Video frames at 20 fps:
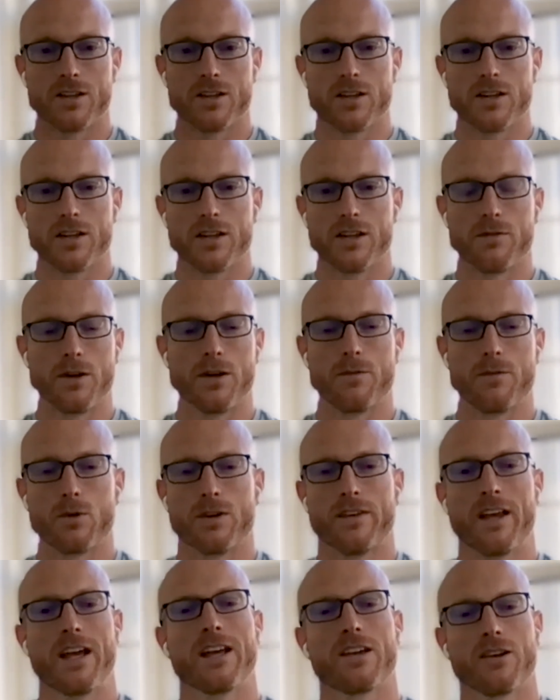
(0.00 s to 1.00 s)
If we
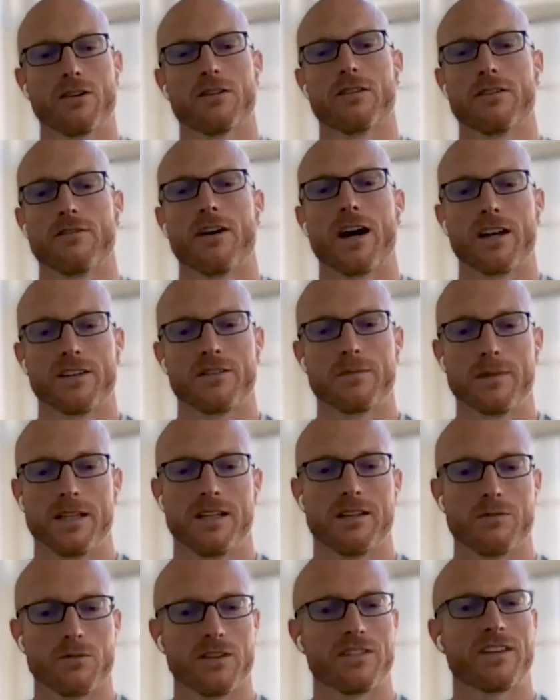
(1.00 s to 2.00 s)
take your advice, Mee
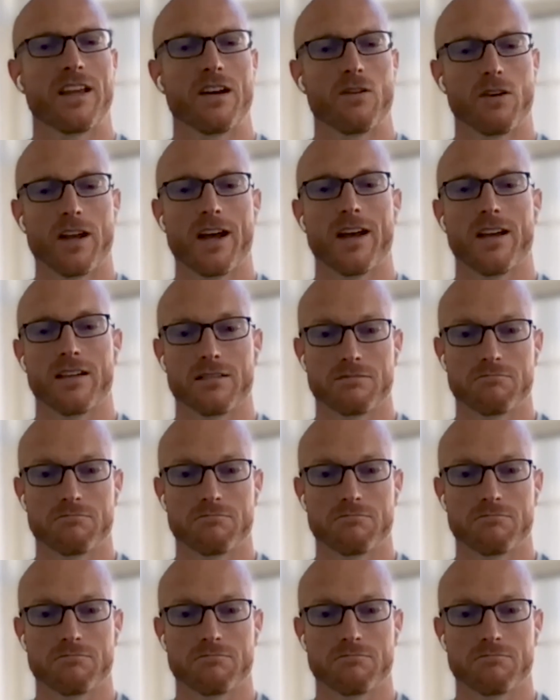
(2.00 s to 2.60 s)
Hee, and we say, okay,